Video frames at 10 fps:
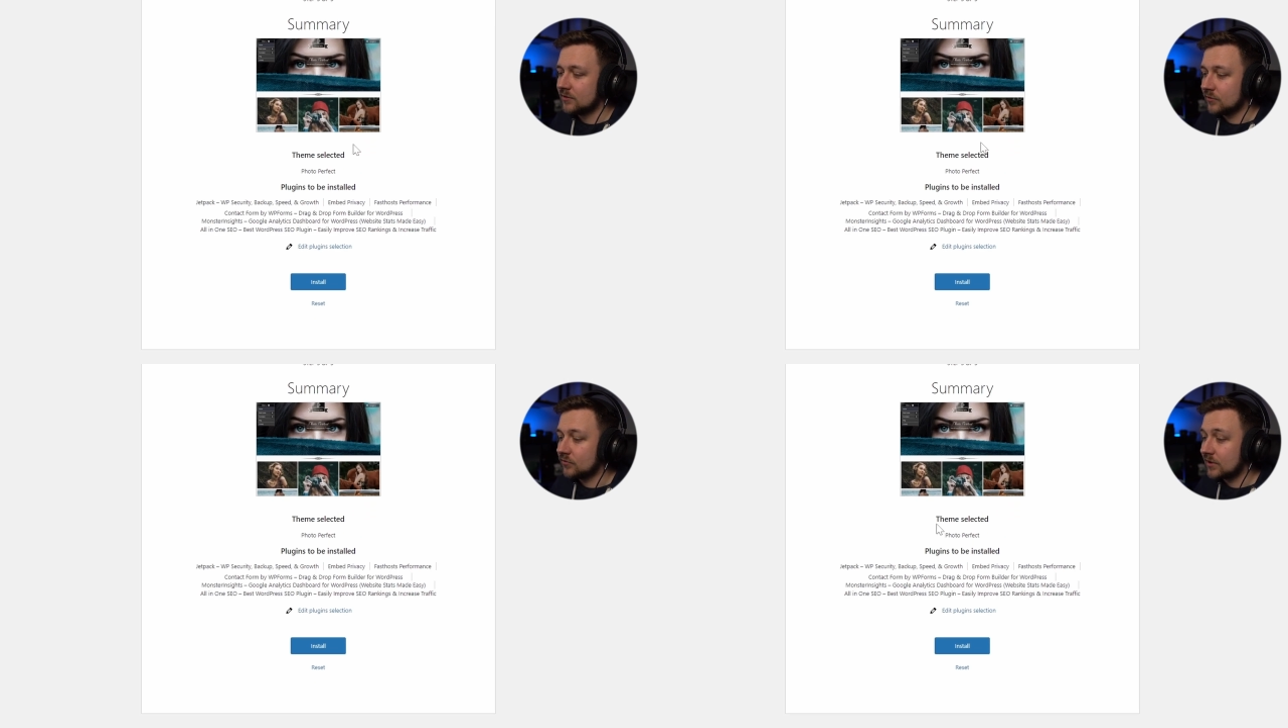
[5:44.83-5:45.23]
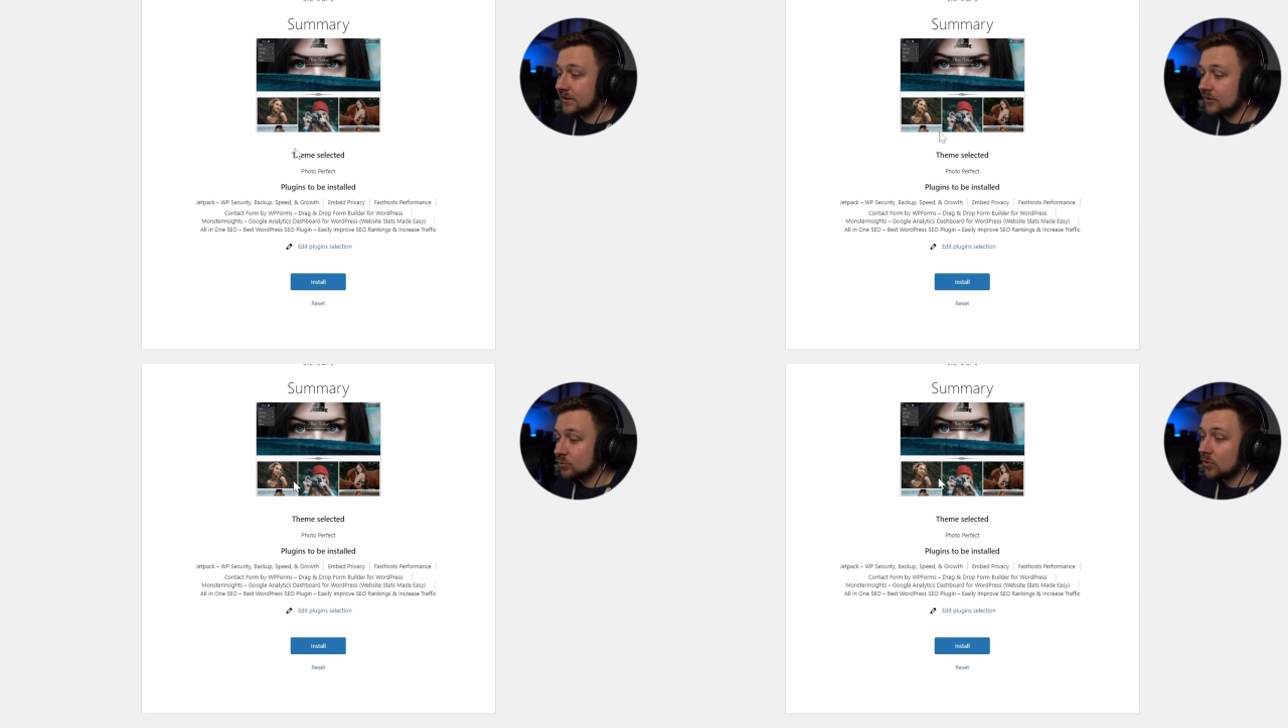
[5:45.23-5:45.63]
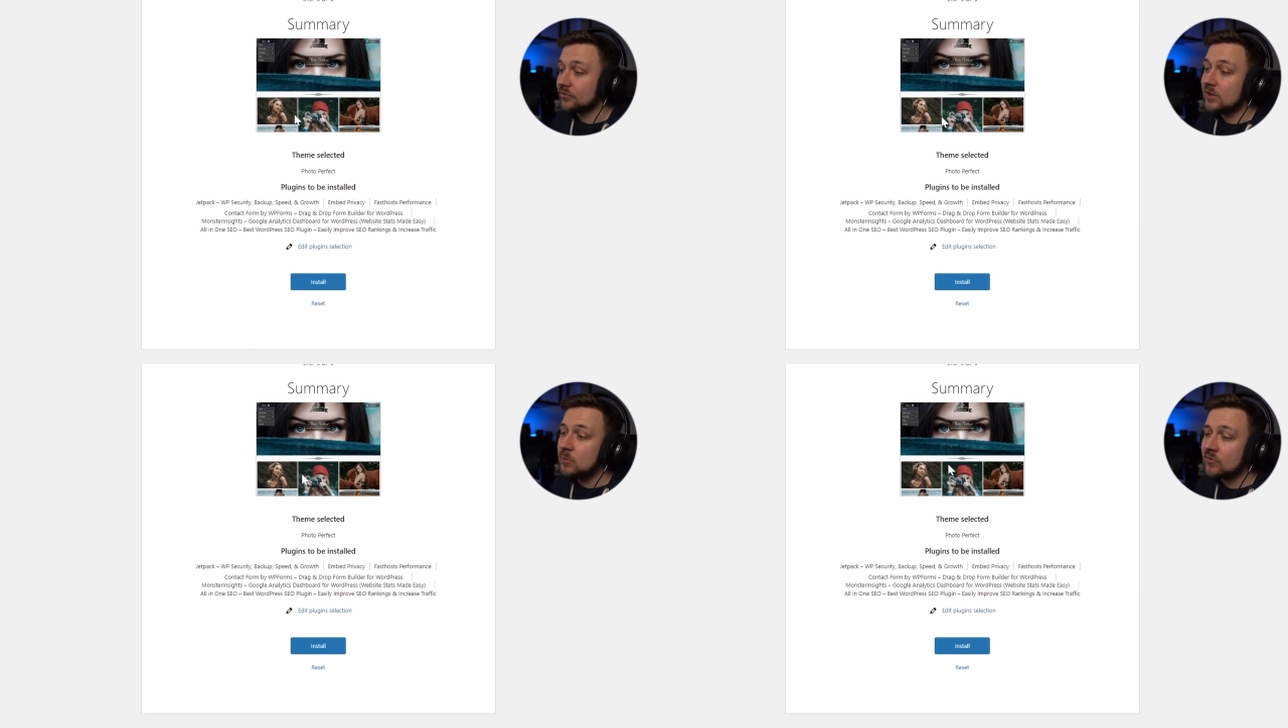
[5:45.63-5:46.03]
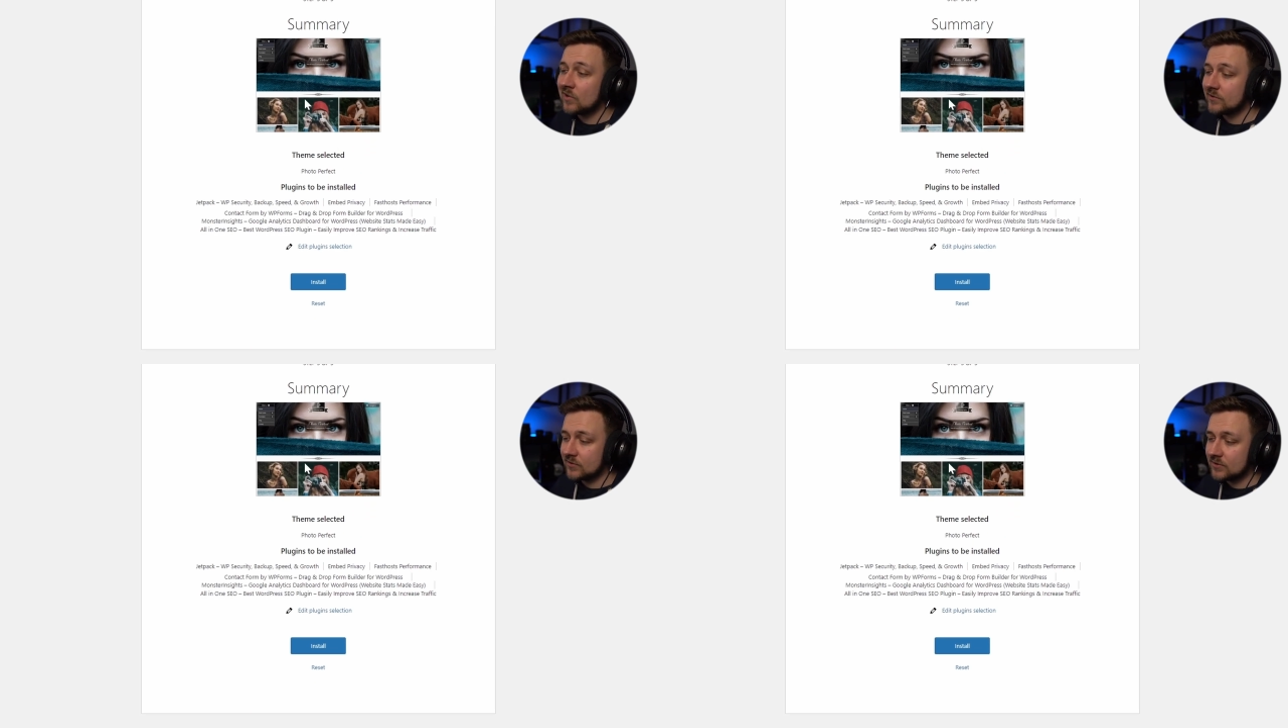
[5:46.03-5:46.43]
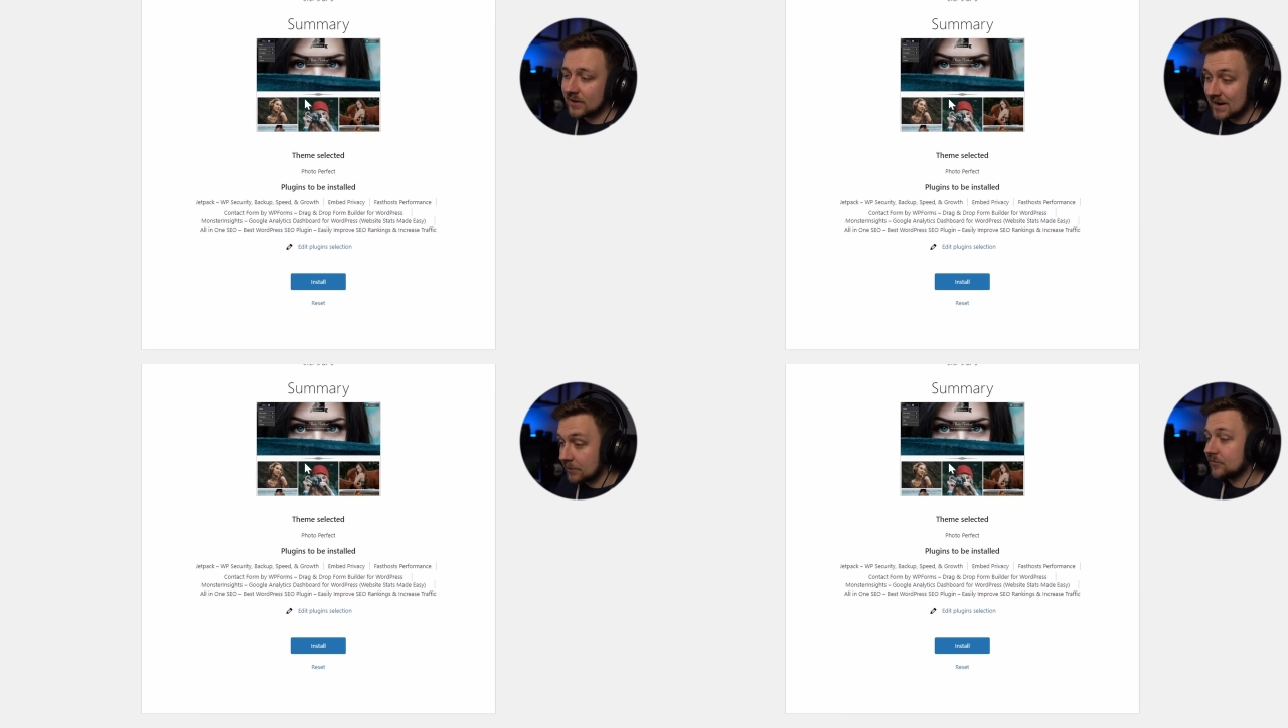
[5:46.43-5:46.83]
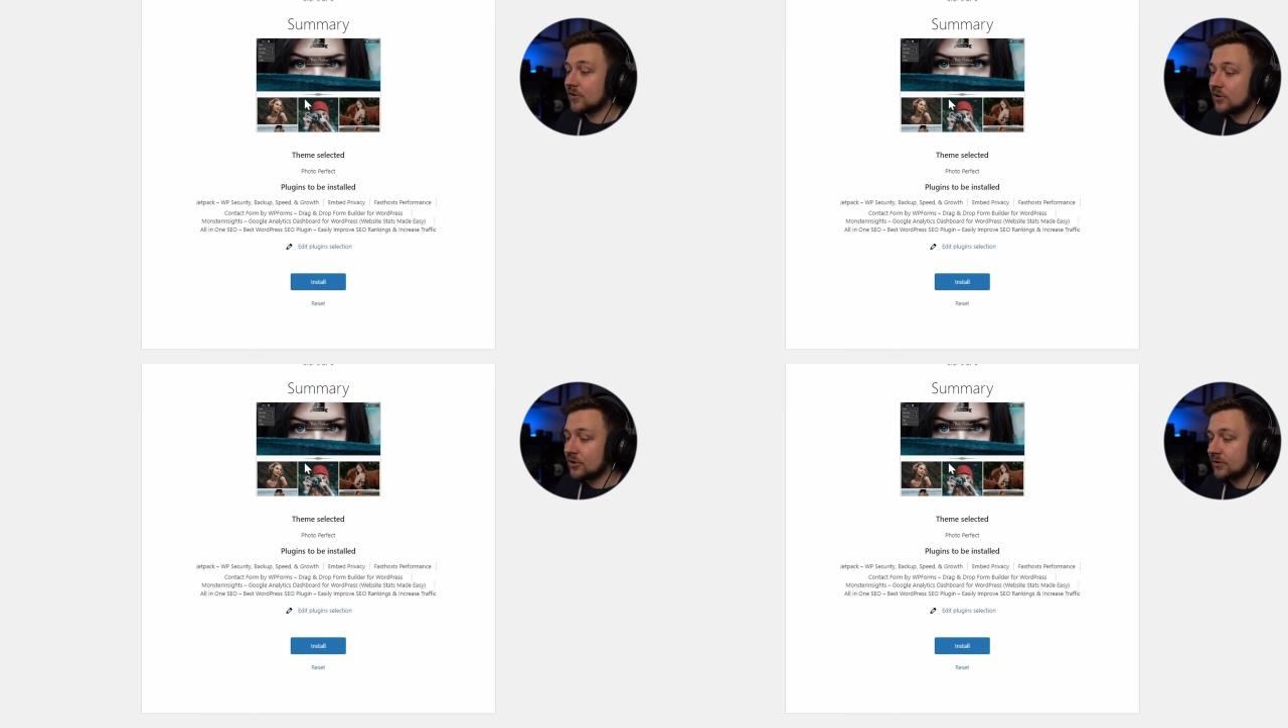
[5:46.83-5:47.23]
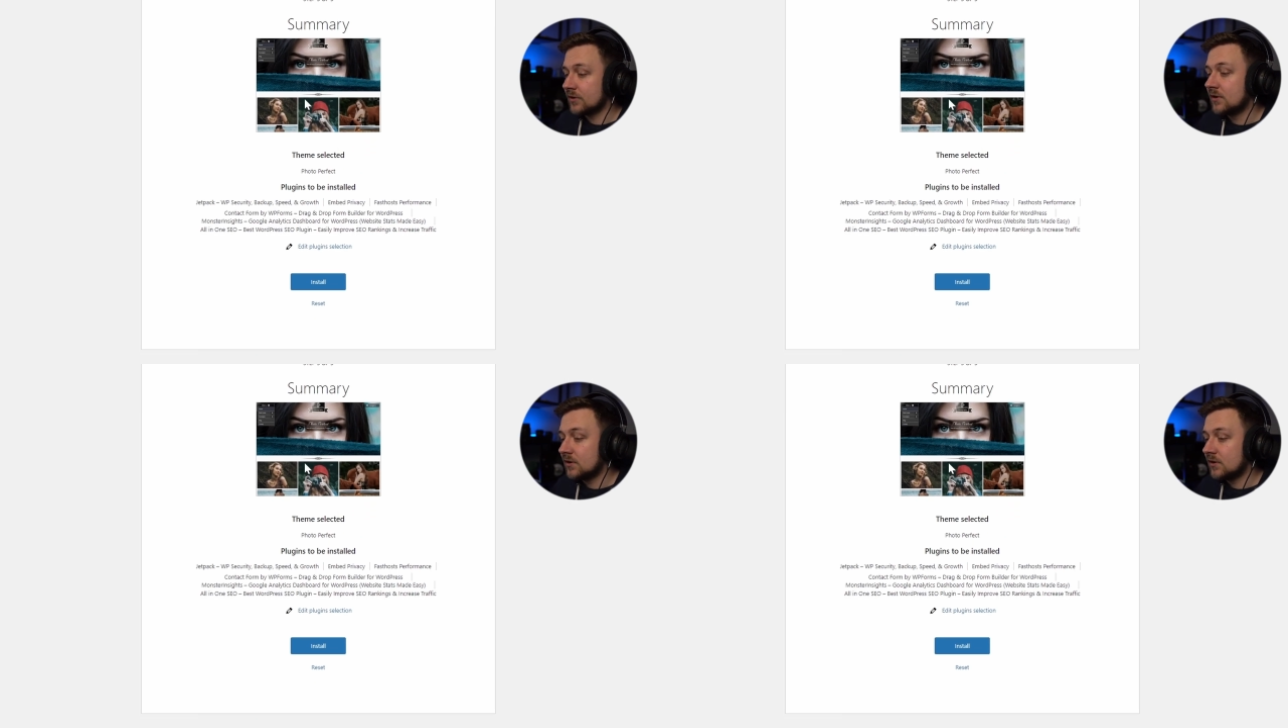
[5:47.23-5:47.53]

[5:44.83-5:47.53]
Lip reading: So it's telling us what theme we selected and how it's going to look.